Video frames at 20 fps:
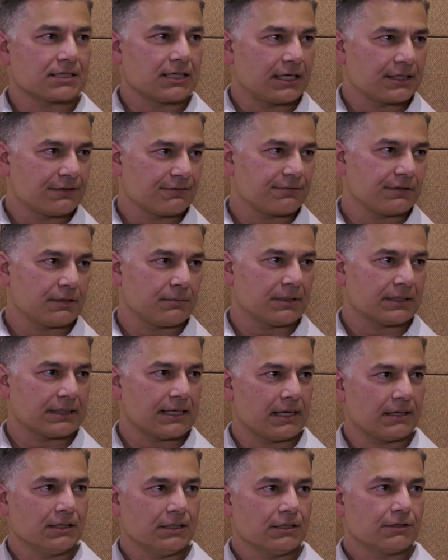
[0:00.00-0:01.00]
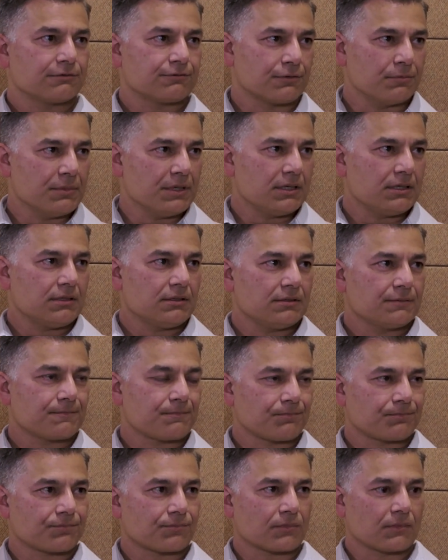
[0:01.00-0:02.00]
How do you feel about that? For me,
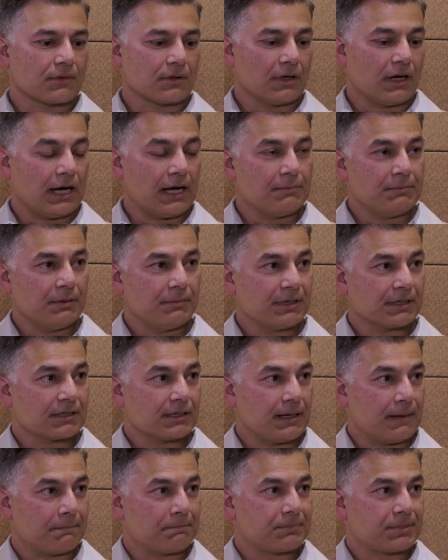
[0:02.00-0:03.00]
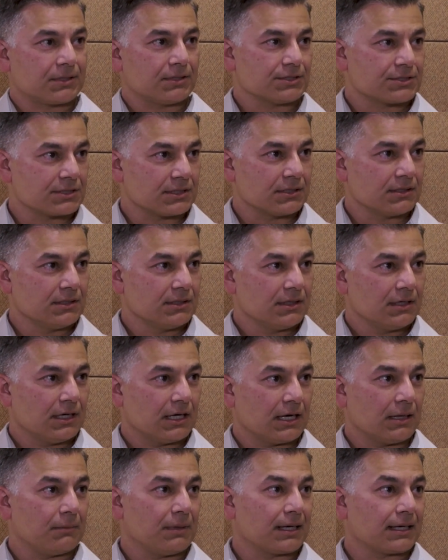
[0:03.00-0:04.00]
I mimic a person,
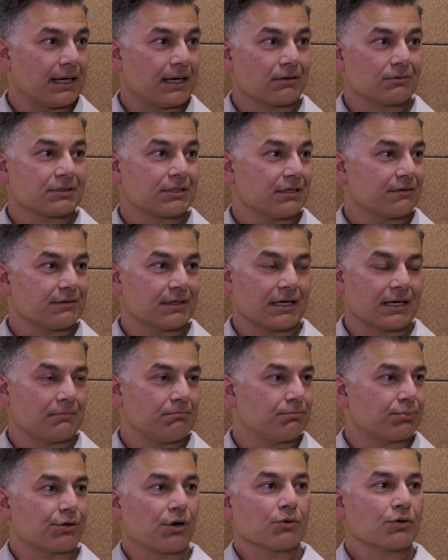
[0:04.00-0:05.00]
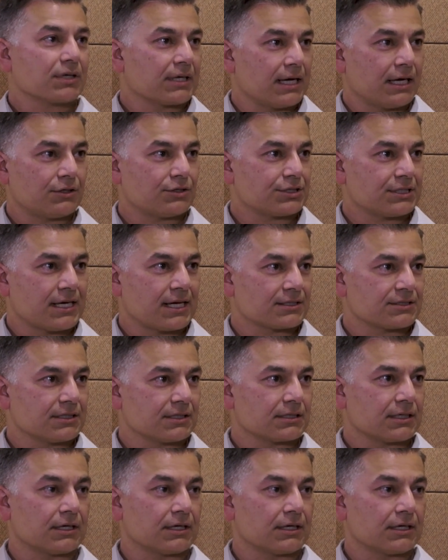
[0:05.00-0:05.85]
and I'm like, I don't care if they got a broken Irish accent.